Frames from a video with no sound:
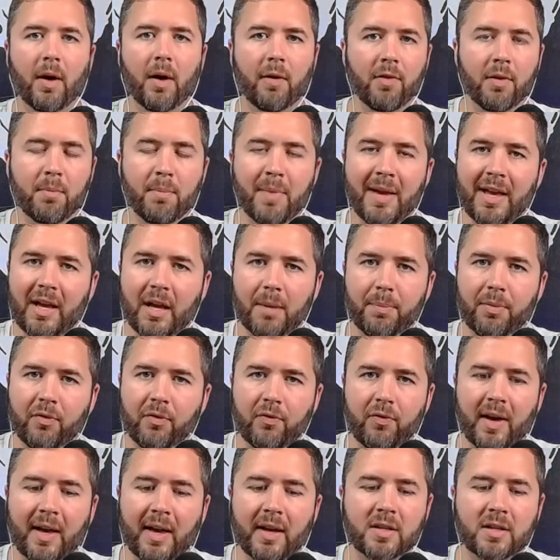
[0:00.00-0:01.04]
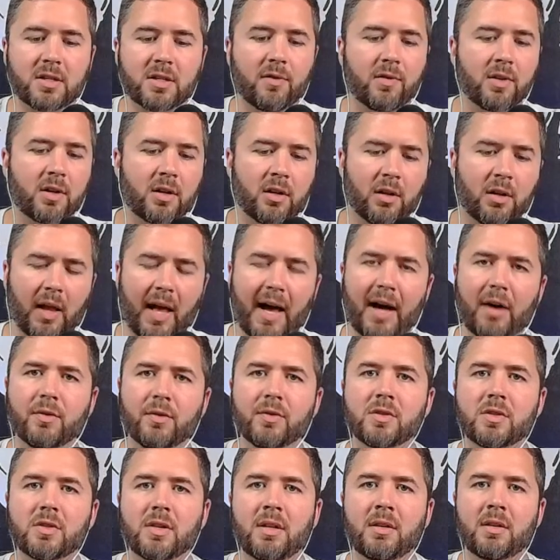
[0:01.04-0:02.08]
of the makeup effects of the
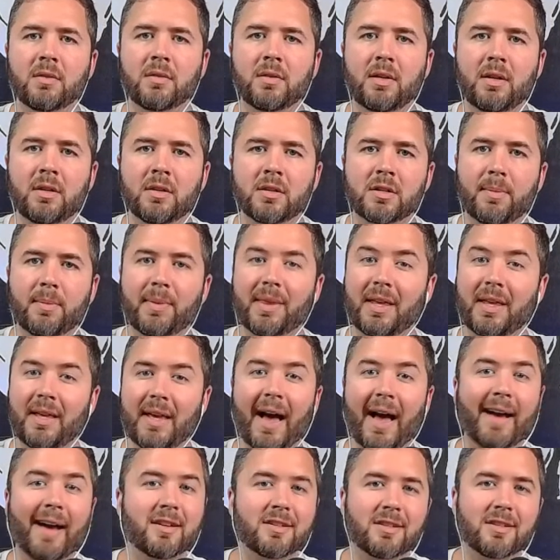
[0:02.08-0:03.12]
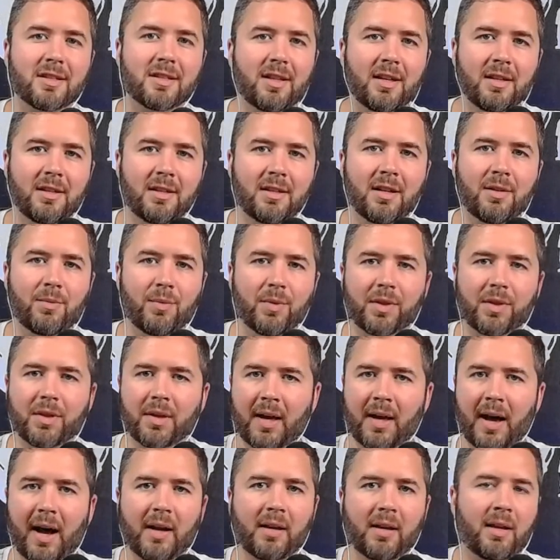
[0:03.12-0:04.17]
clowns and some of the gags that they did with the
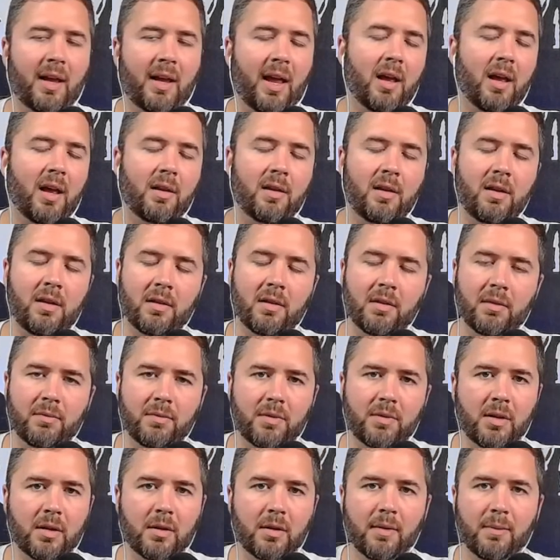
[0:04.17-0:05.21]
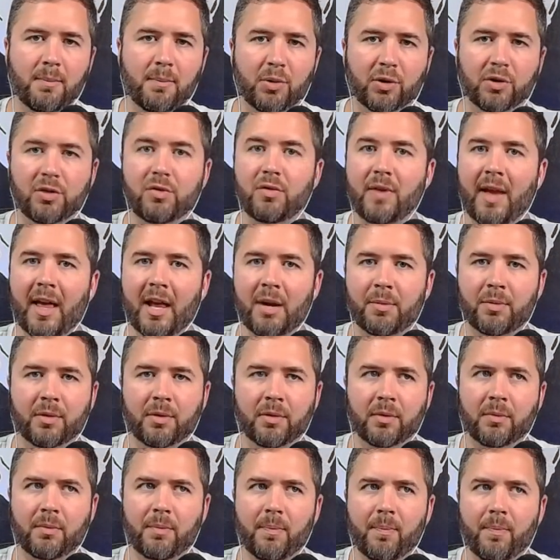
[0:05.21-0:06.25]
cotton candy and the balloon
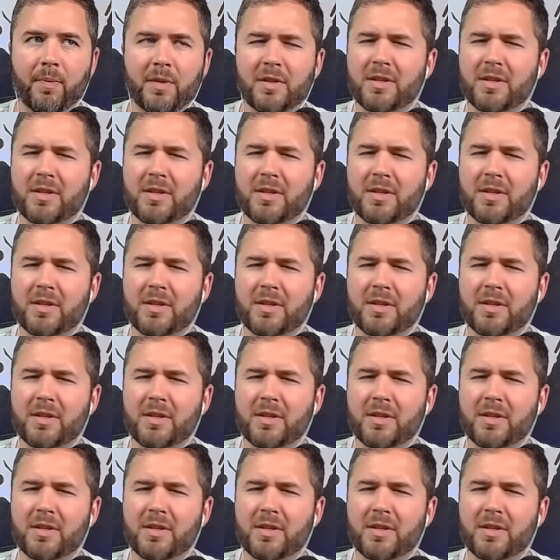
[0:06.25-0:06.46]
animal